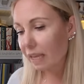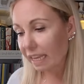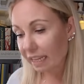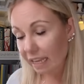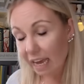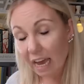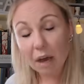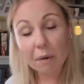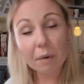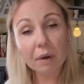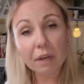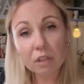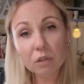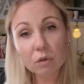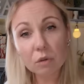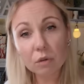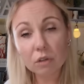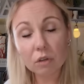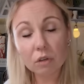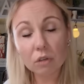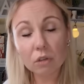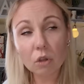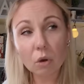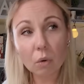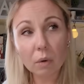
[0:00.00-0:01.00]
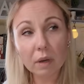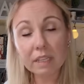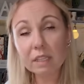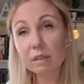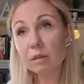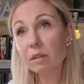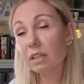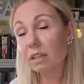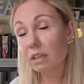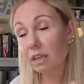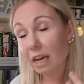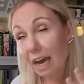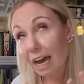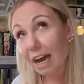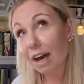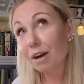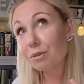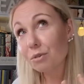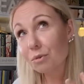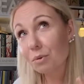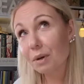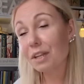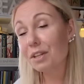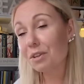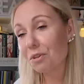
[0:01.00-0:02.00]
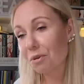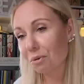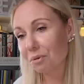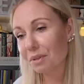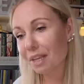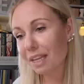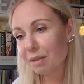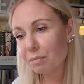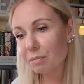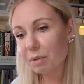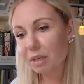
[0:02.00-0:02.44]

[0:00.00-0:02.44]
How do I know that?